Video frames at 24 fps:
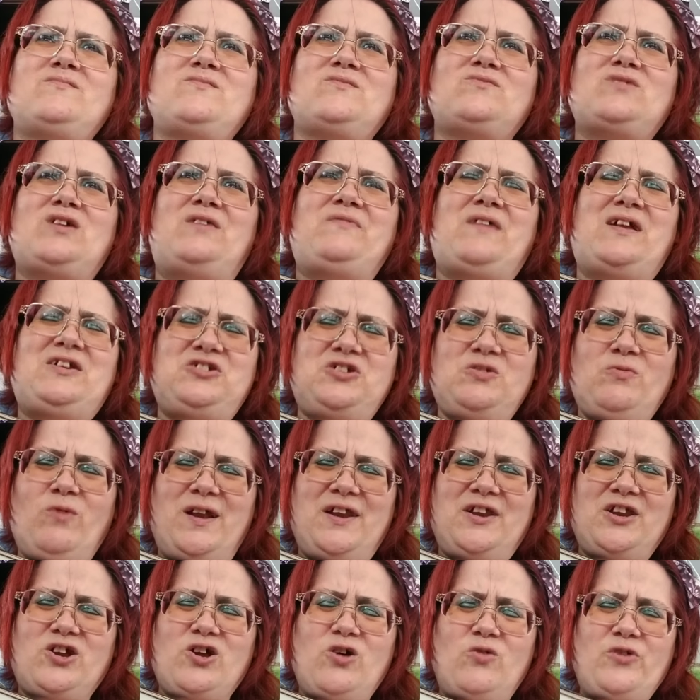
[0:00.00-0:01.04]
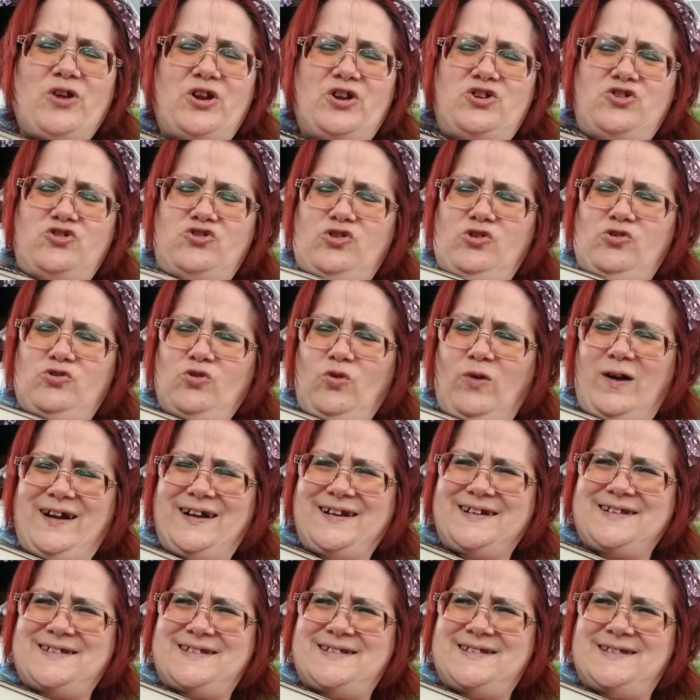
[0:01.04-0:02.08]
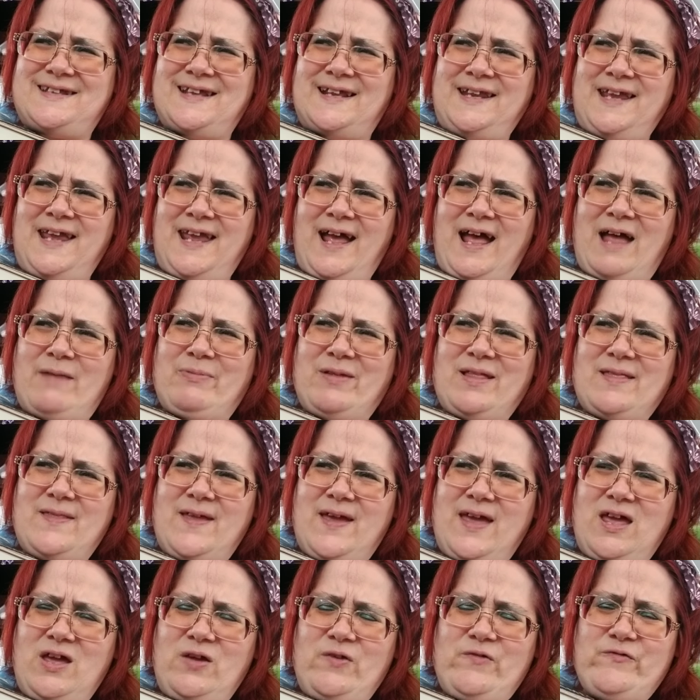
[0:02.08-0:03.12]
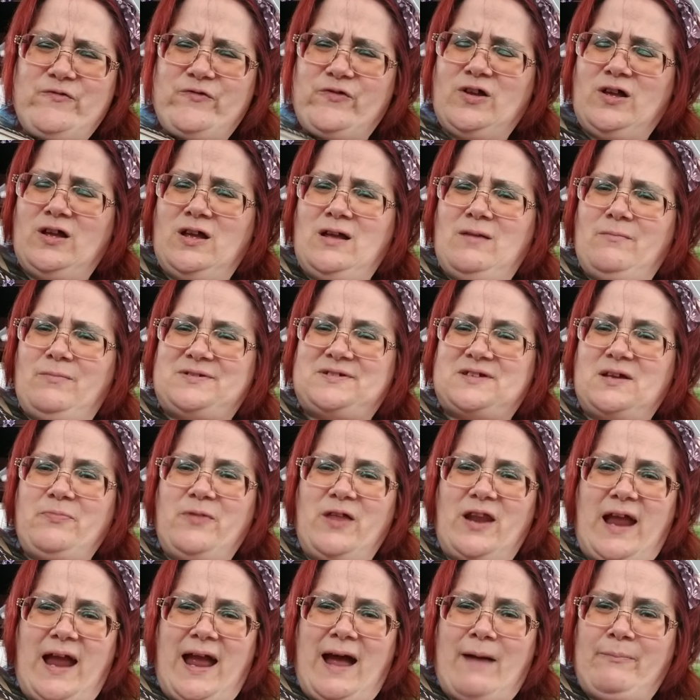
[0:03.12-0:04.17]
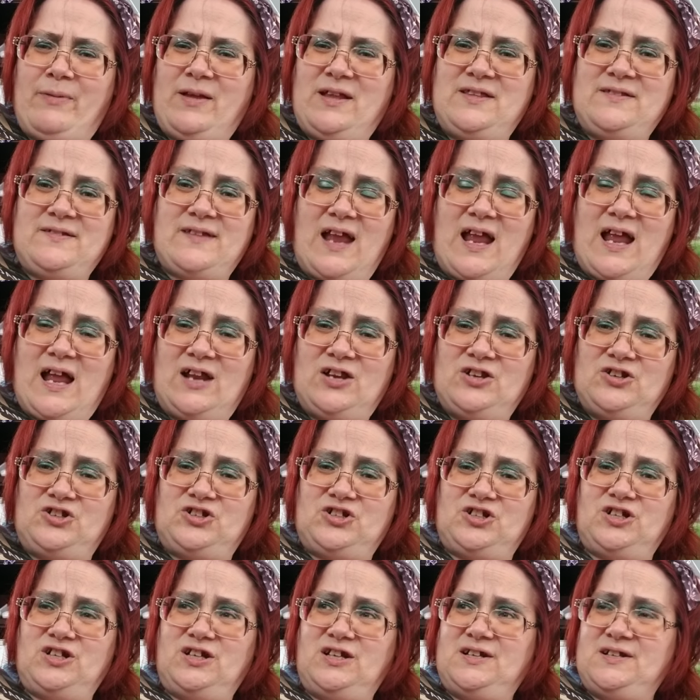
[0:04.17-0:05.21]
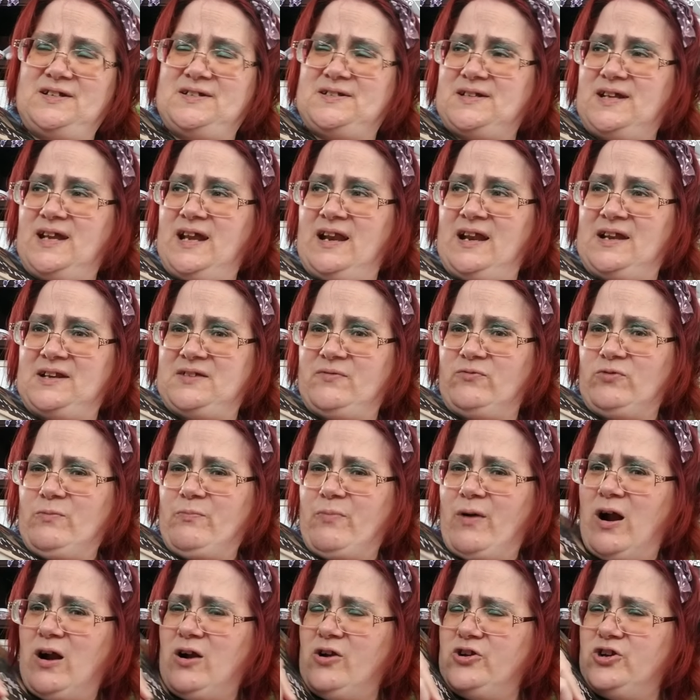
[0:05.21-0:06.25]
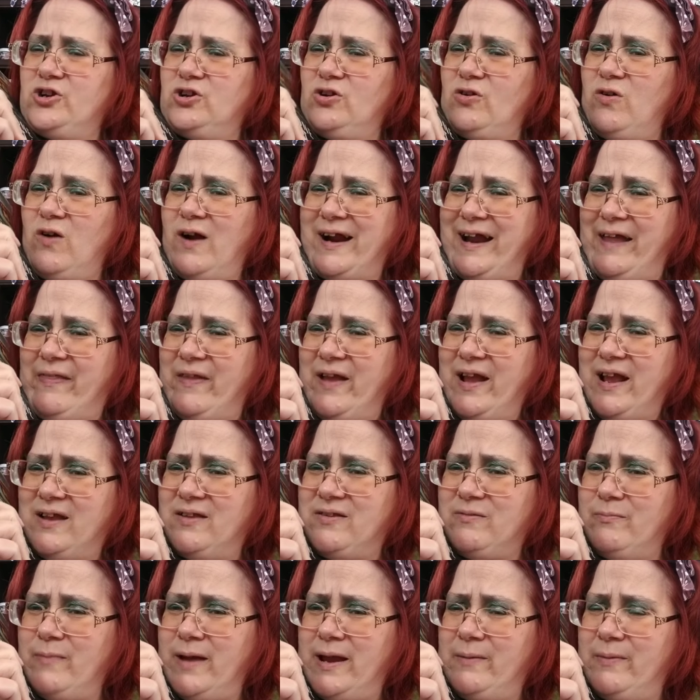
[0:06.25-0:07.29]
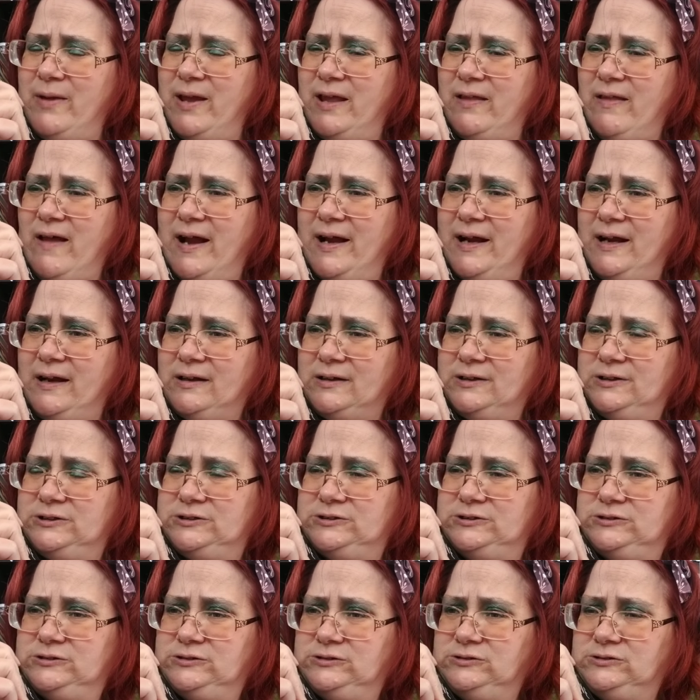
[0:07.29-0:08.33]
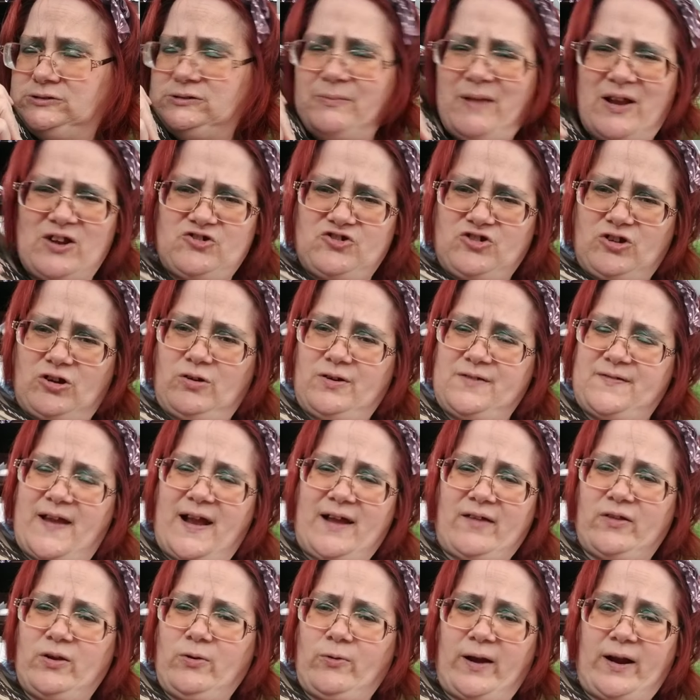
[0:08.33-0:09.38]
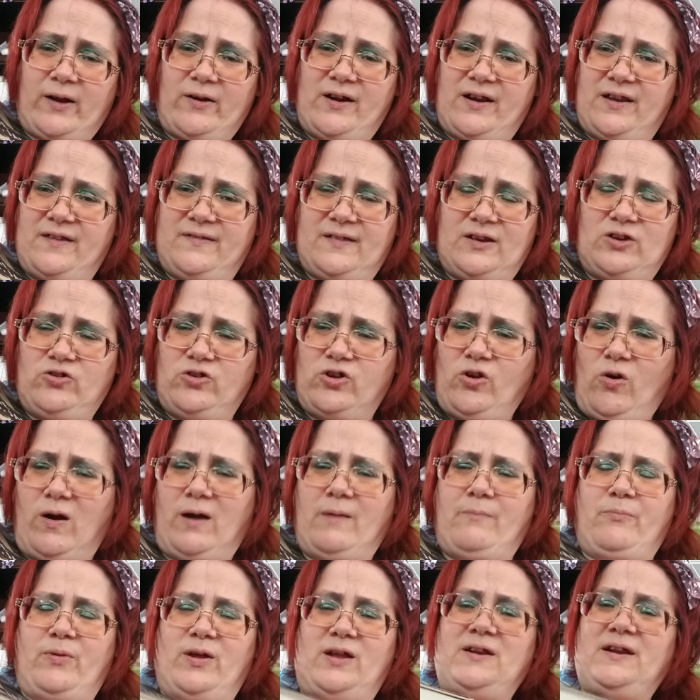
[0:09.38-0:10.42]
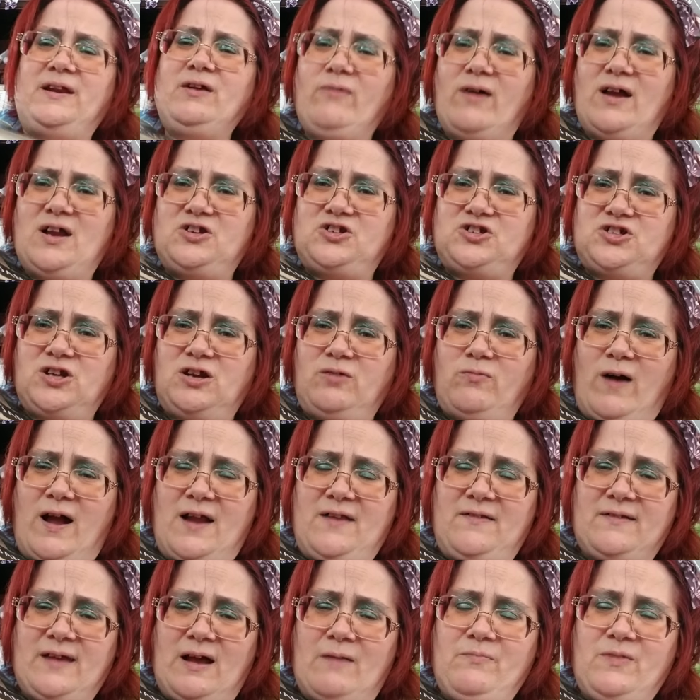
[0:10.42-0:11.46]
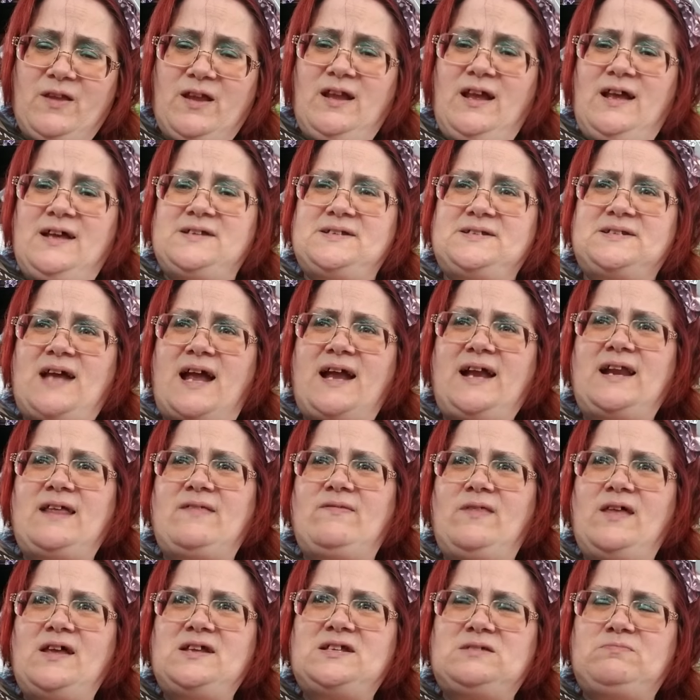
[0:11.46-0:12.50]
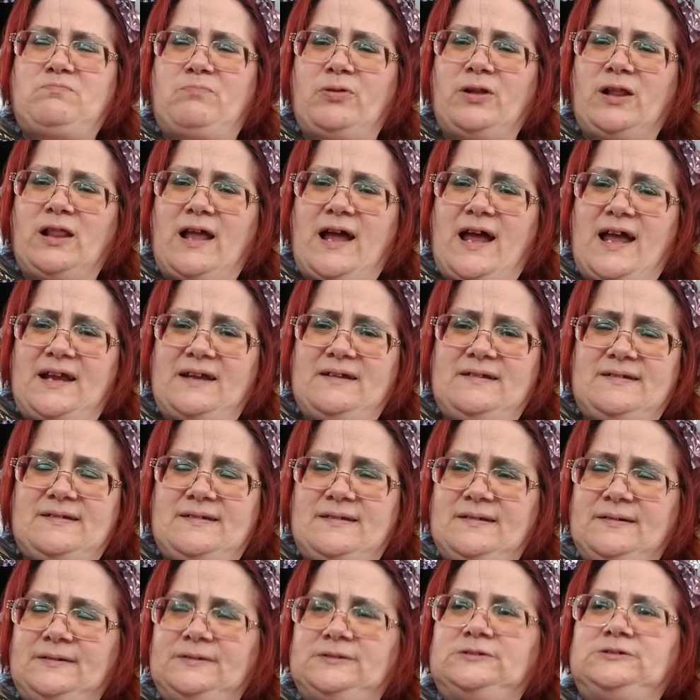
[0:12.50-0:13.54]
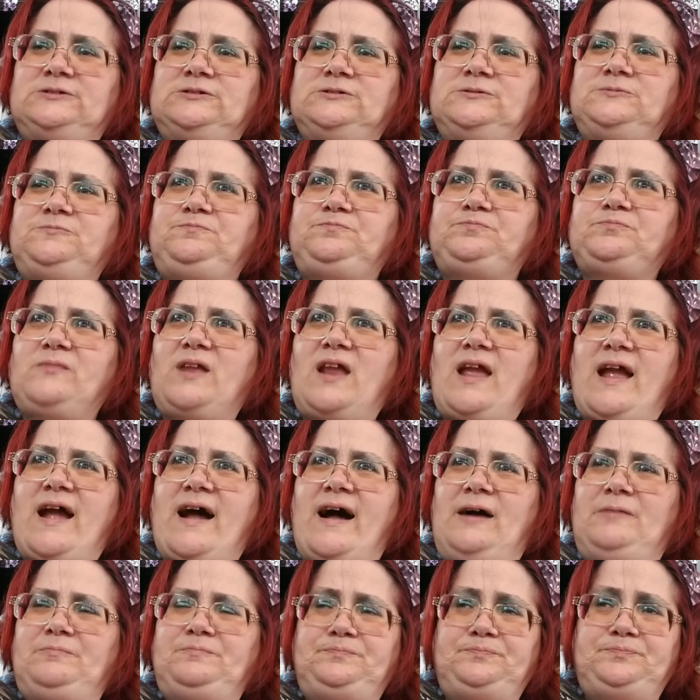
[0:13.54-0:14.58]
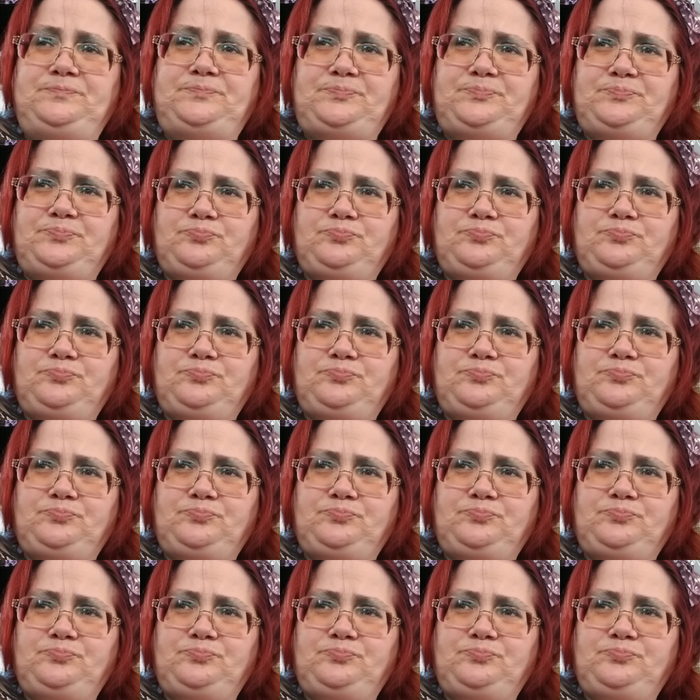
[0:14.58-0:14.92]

I think she wanted to go to New York City, I believe. But something happens and she's in a different part of New York. I think it's maybe like I'm not sure exactly where it is in New York, but anyway, she winds up staying in this place and